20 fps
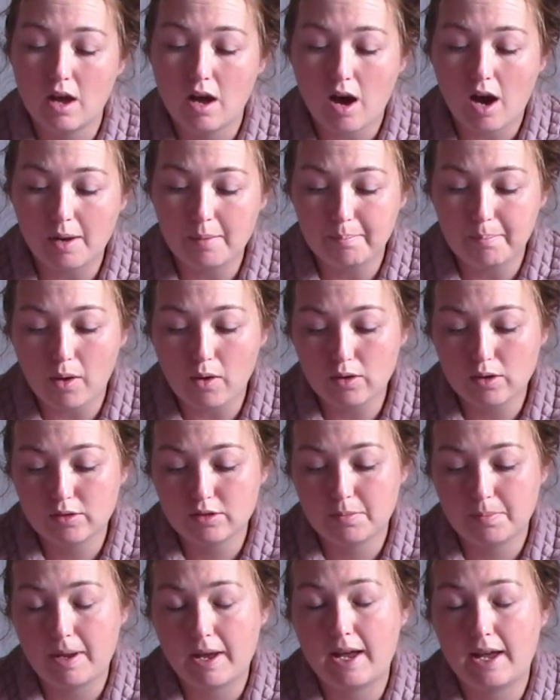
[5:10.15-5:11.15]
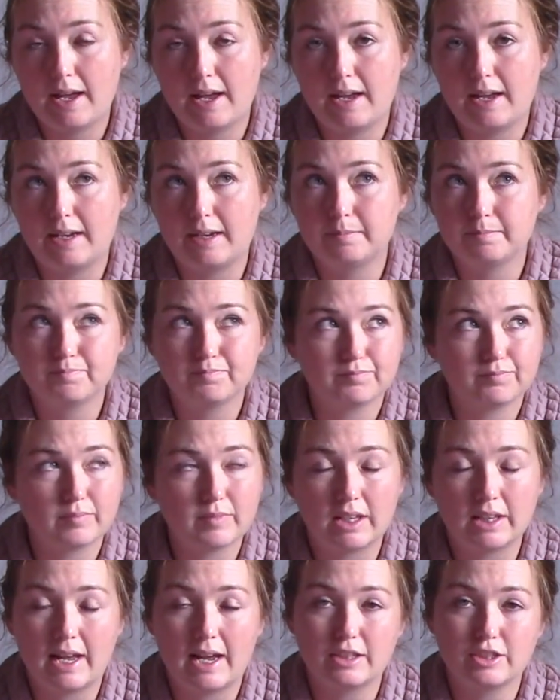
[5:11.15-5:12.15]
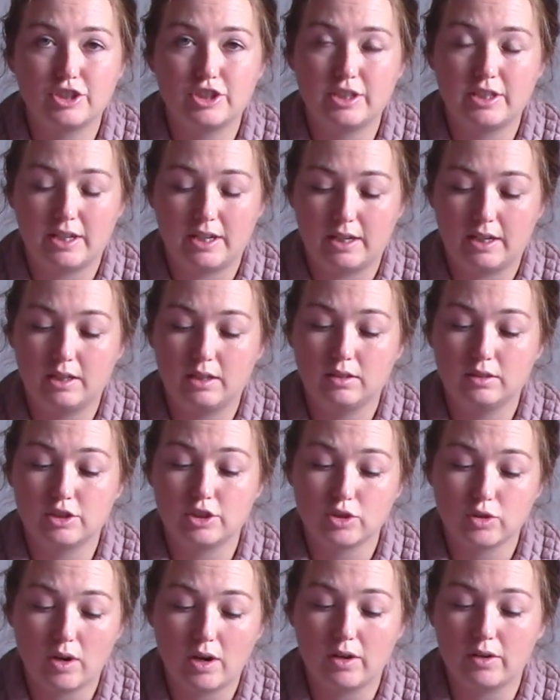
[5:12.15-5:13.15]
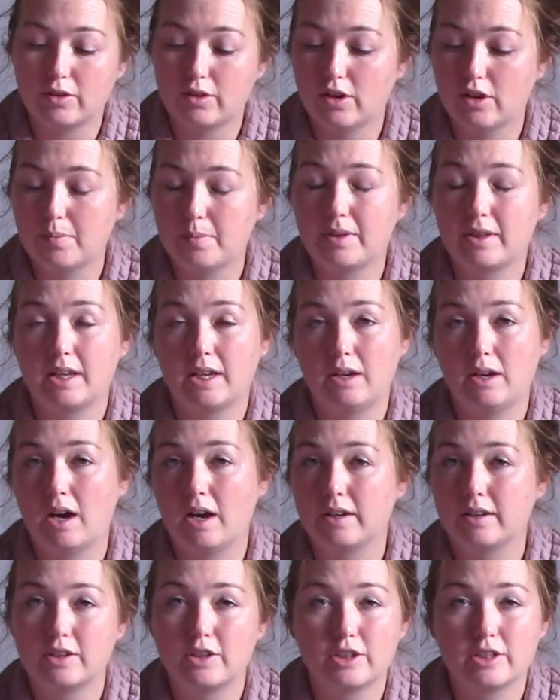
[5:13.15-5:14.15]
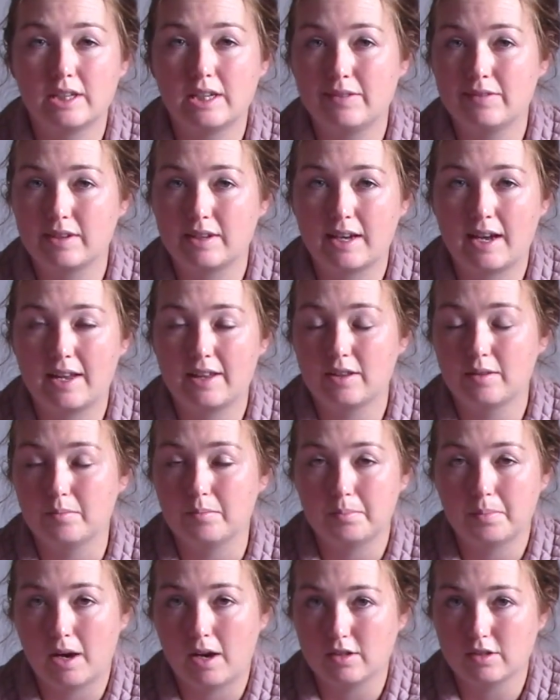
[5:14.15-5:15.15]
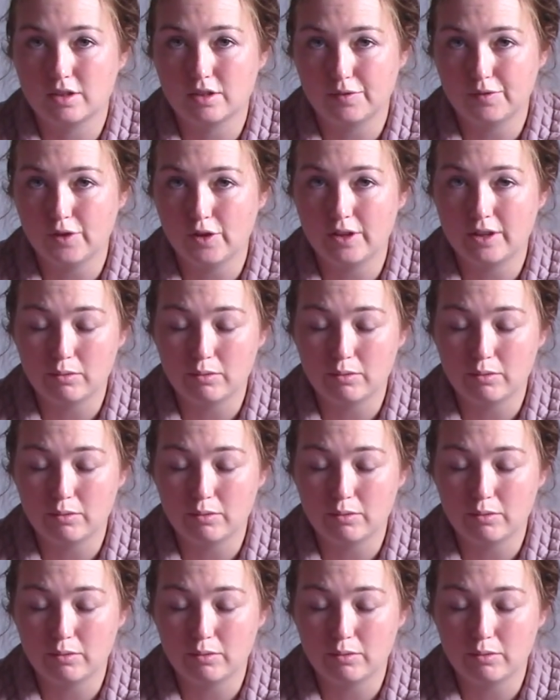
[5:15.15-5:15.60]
I borrowed a pair last year to try on her, but I couldn't even get them past her foot.